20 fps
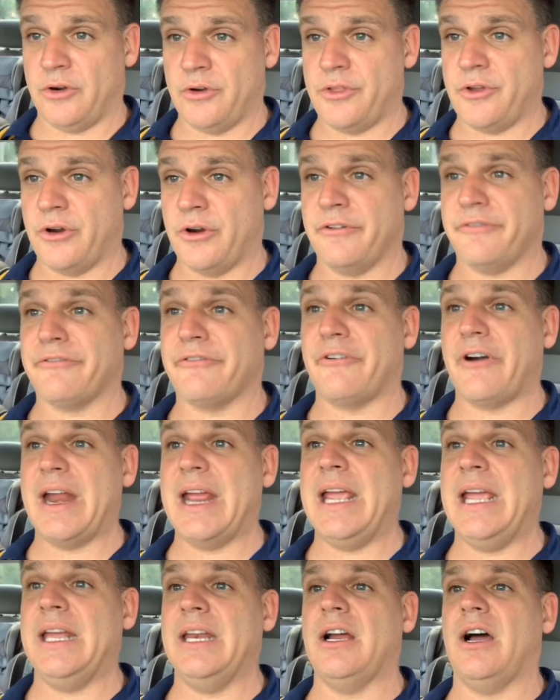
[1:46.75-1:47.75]
or they're
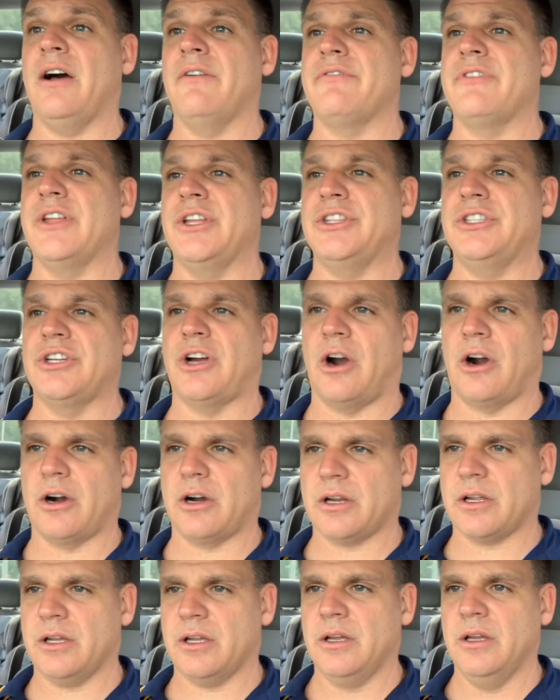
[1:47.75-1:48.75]
afraid of the
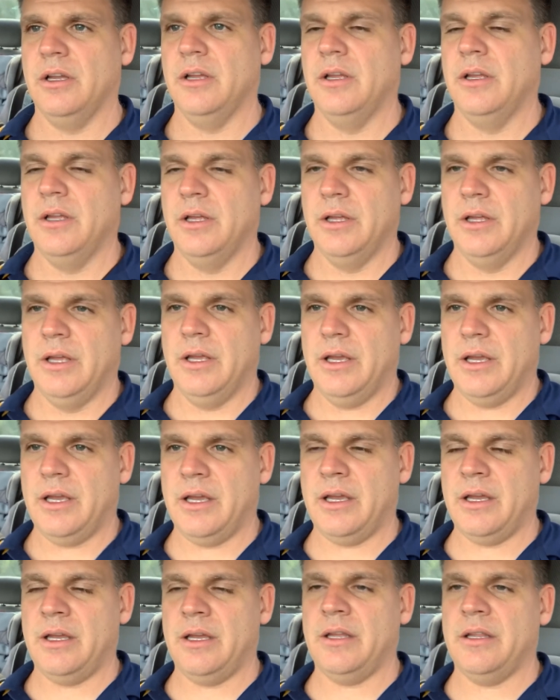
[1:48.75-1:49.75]
dark,
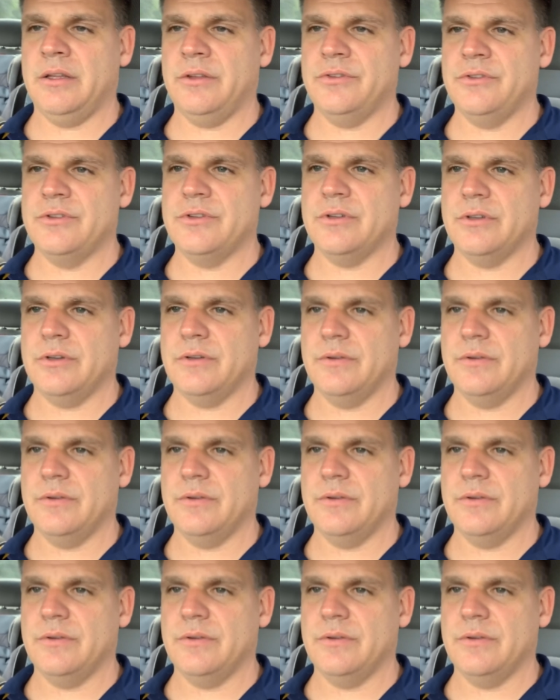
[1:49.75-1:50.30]
and